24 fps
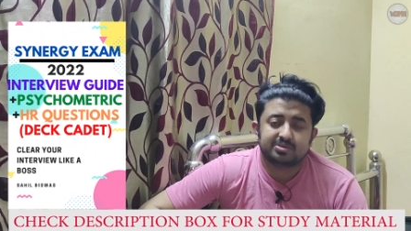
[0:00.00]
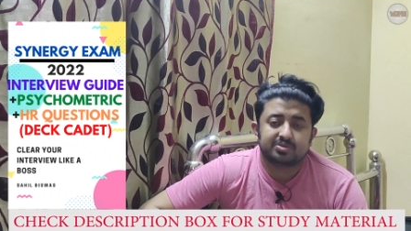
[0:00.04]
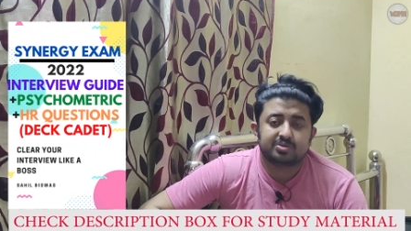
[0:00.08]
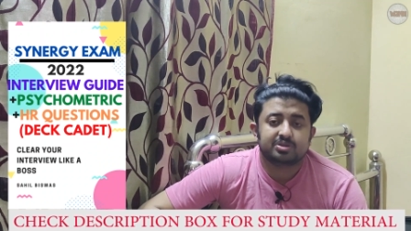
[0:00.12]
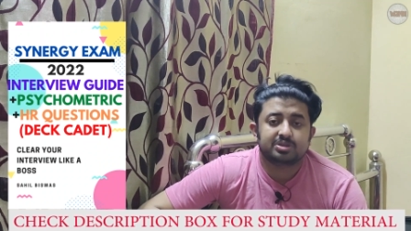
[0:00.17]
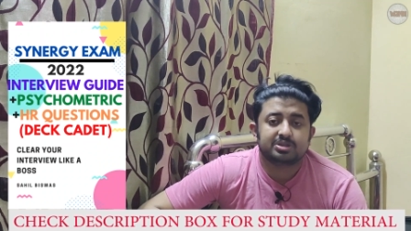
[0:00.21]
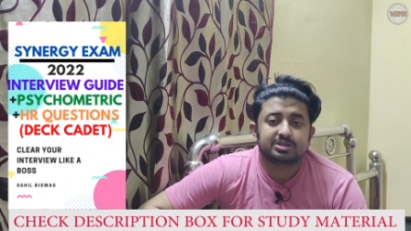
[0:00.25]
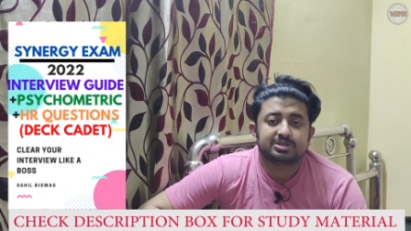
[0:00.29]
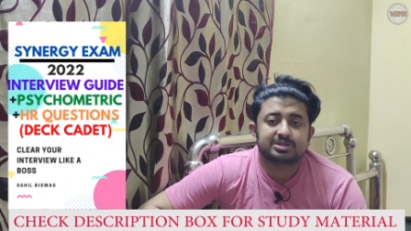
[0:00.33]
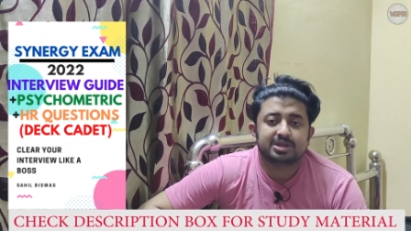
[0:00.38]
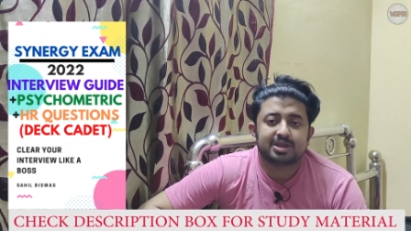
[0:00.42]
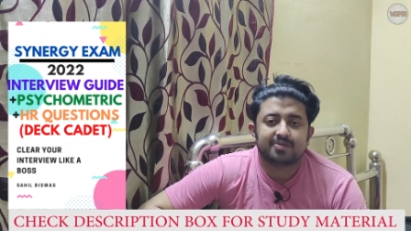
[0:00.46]
It
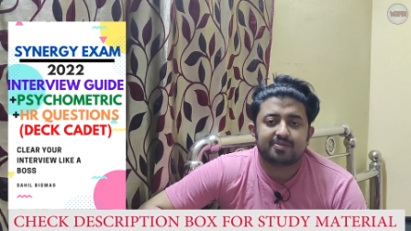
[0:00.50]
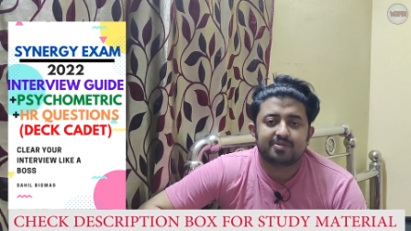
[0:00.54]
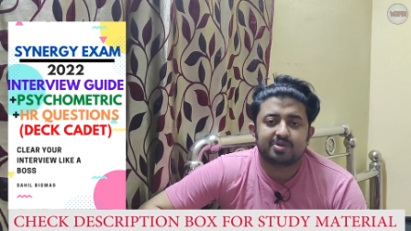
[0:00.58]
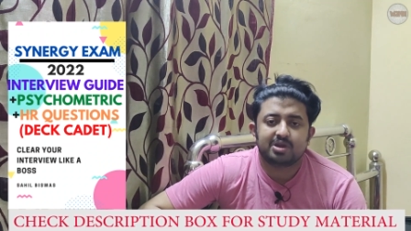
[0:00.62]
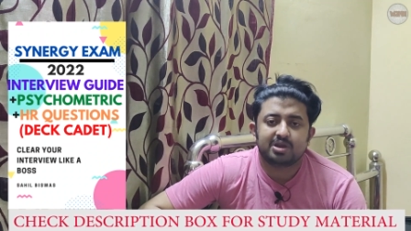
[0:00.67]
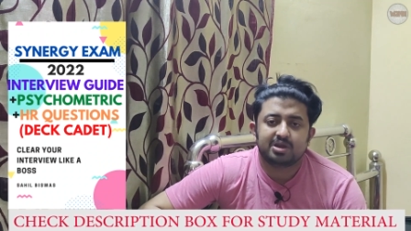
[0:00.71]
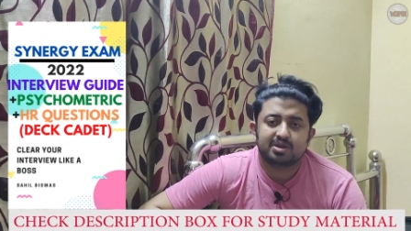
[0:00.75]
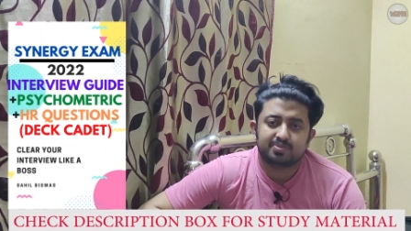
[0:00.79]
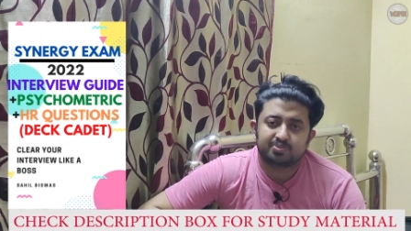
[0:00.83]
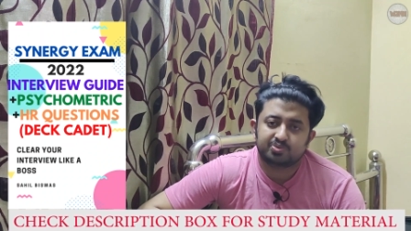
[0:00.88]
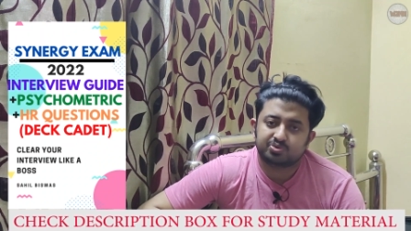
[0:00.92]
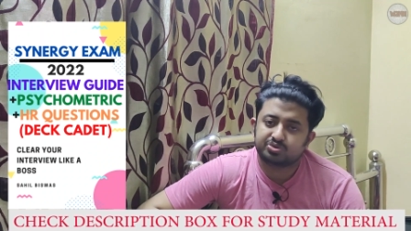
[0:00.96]
will
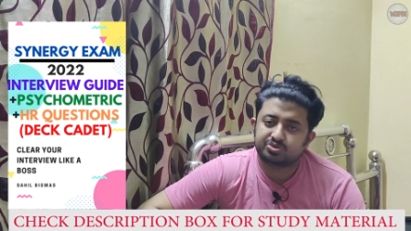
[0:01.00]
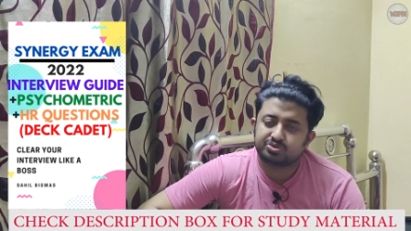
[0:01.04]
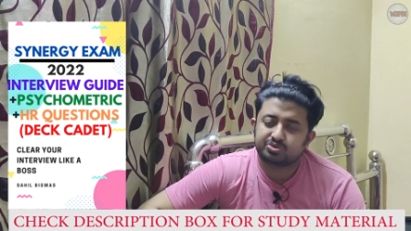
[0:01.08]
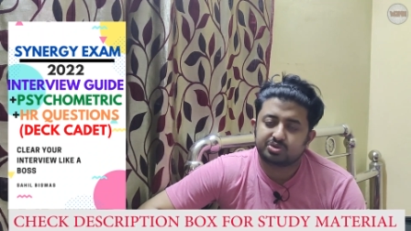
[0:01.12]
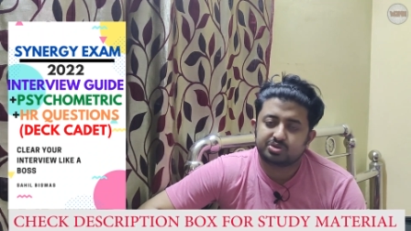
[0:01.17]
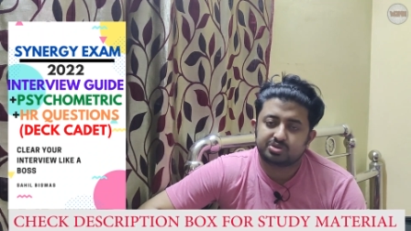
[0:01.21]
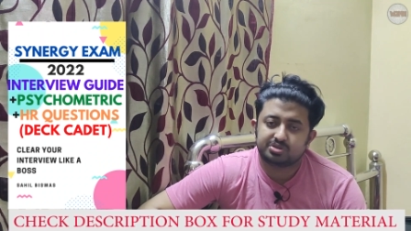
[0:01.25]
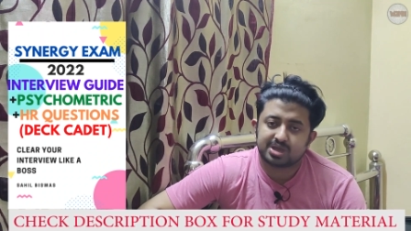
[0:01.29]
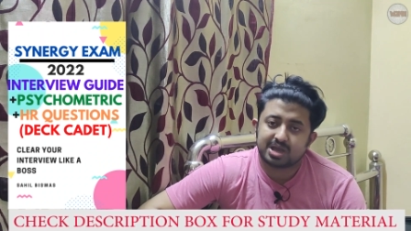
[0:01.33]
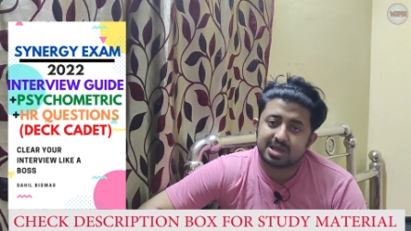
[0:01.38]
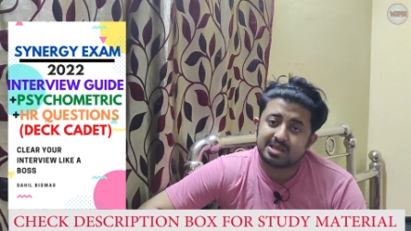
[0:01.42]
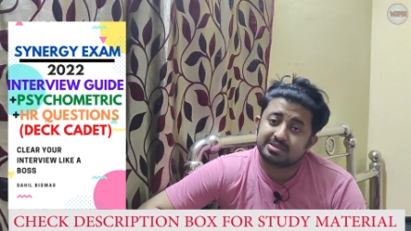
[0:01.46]
definitely boost
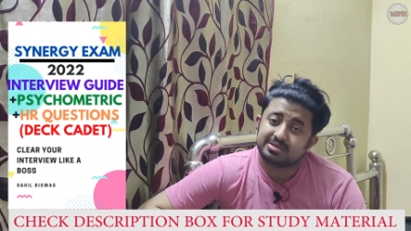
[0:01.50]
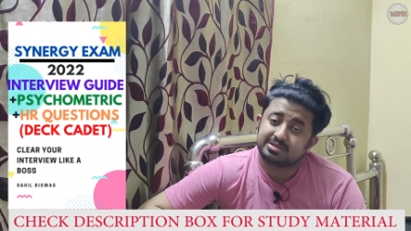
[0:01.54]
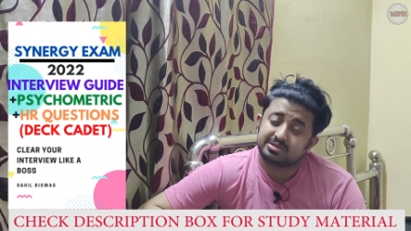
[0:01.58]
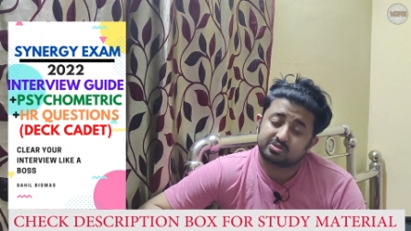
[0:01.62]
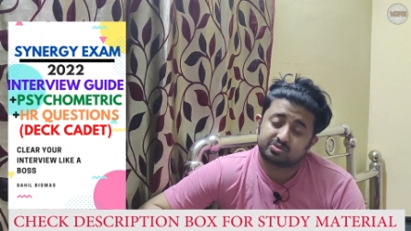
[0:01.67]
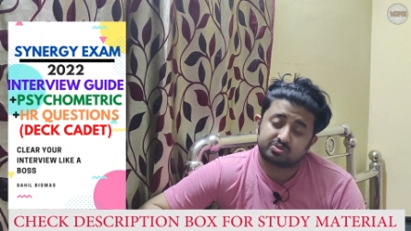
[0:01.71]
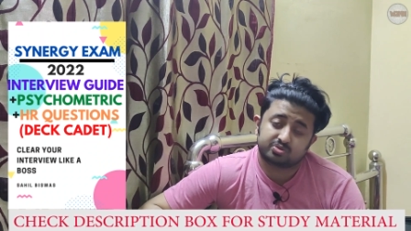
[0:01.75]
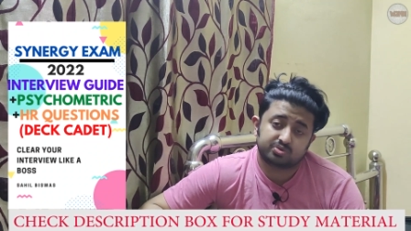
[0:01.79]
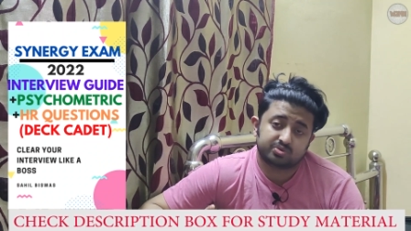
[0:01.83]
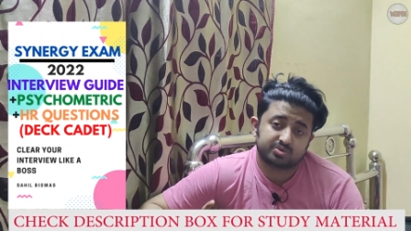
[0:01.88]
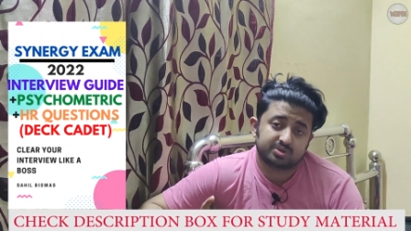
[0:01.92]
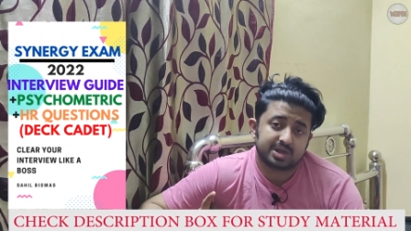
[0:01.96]
your
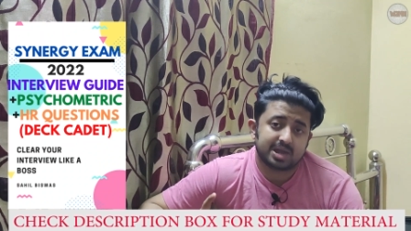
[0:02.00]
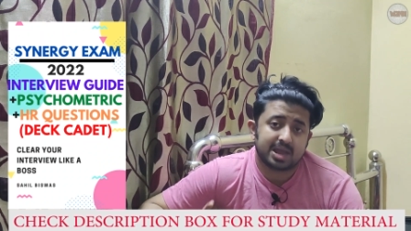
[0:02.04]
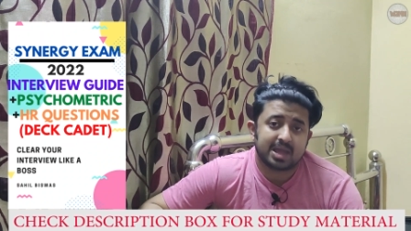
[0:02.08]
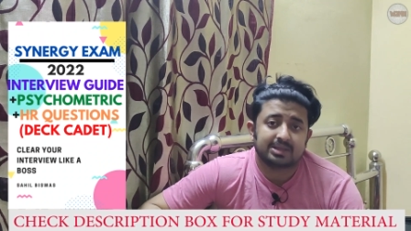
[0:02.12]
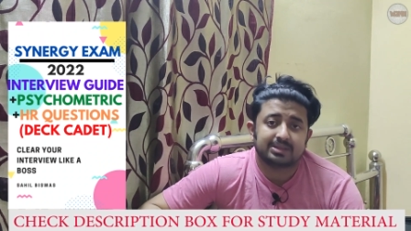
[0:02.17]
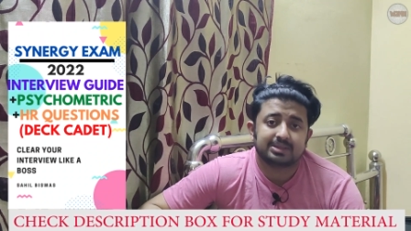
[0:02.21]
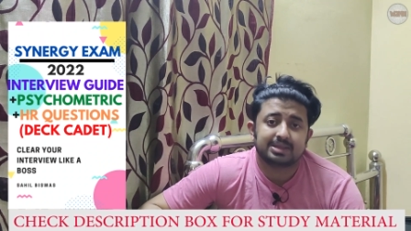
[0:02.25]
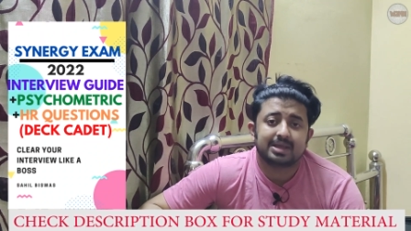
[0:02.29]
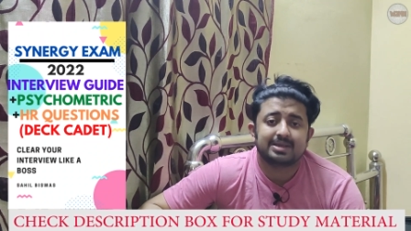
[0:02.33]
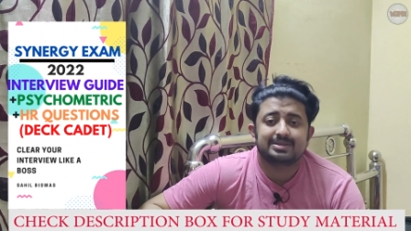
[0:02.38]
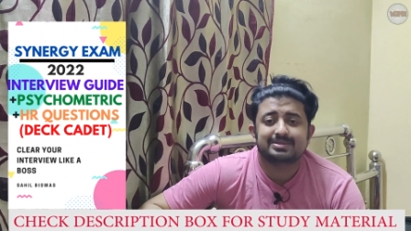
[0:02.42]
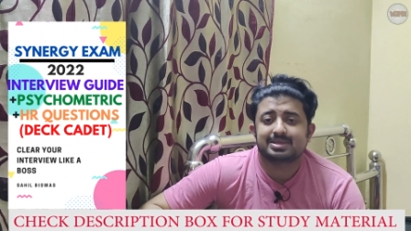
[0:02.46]
chances to
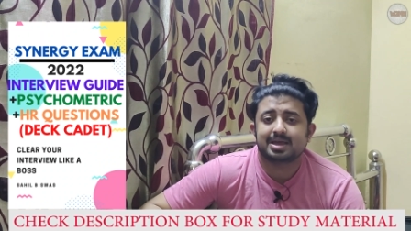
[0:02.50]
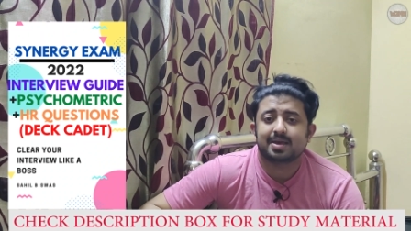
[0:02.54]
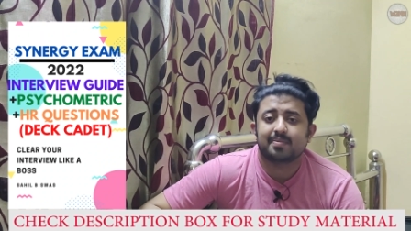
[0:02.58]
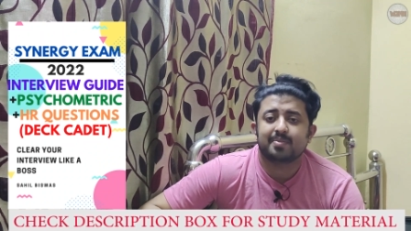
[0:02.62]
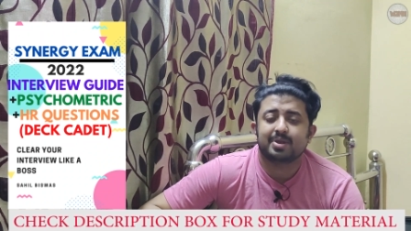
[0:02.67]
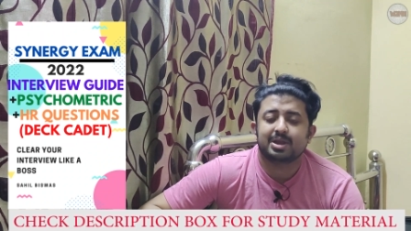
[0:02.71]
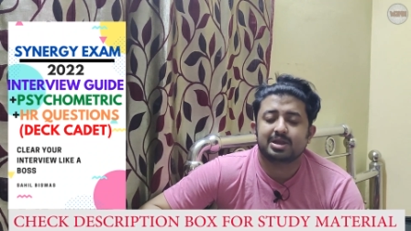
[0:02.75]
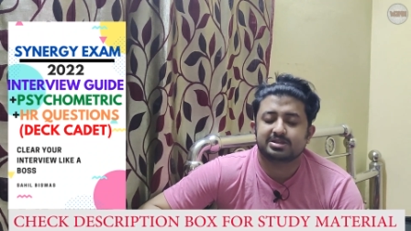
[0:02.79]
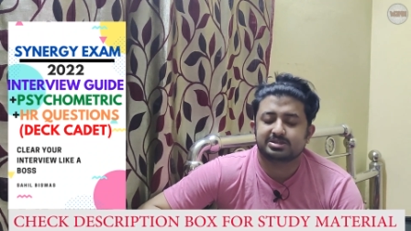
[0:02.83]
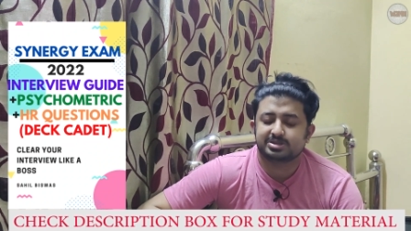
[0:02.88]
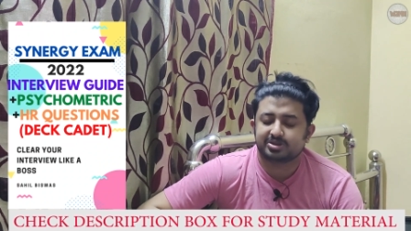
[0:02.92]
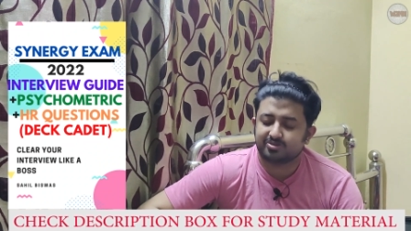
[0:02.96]
crack the
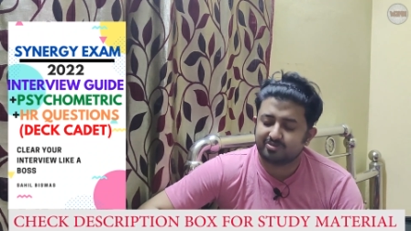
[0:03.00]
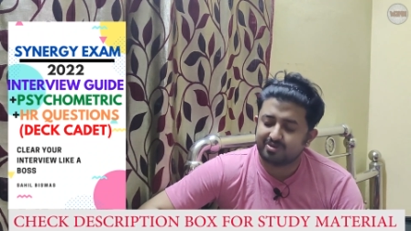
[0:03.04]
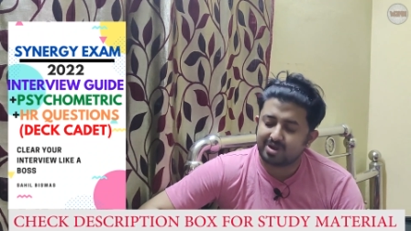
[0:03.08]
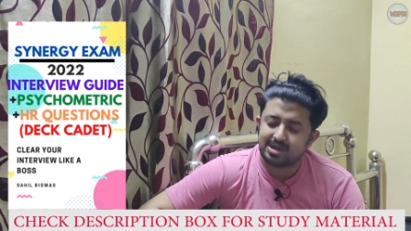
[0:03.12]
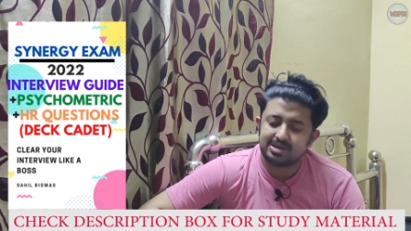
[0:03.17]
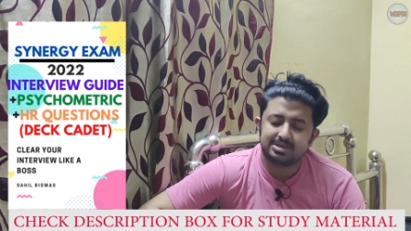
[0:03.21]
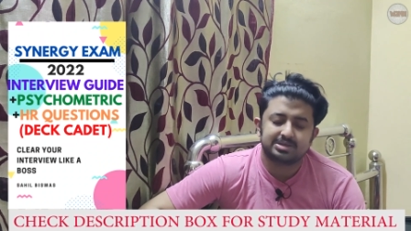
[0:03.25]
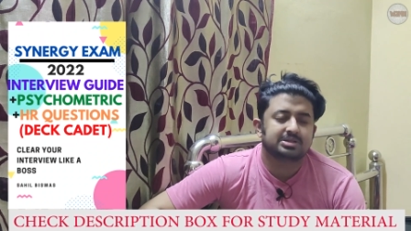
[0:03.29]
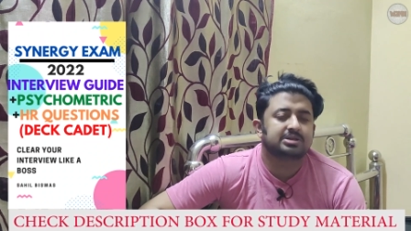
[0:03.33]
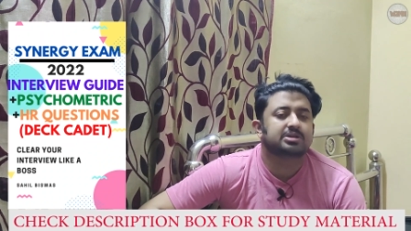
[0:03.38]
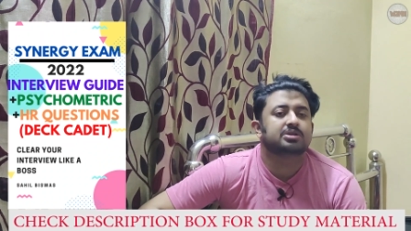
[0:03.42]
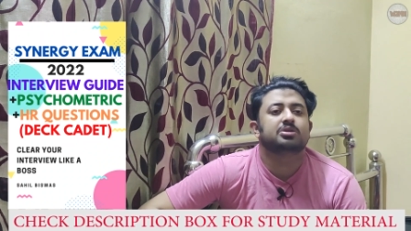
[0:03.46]
examination,
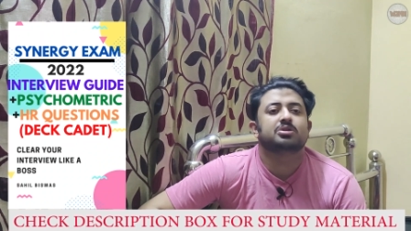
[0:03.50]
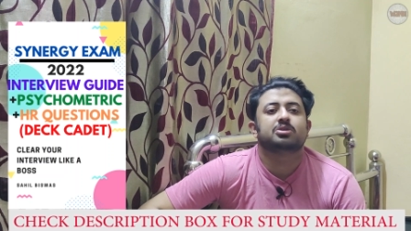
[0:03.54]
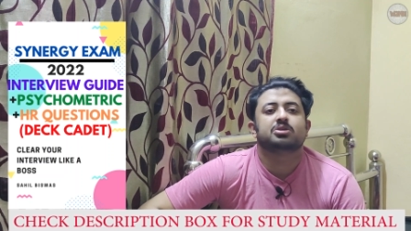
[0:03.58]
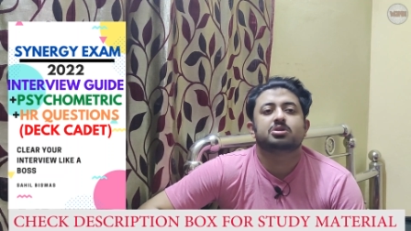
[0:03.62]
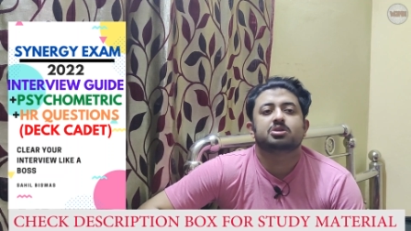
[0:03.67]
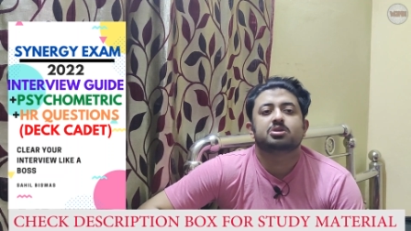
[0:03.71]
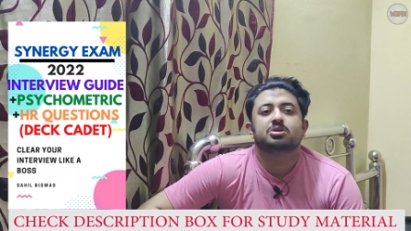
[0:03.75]
right?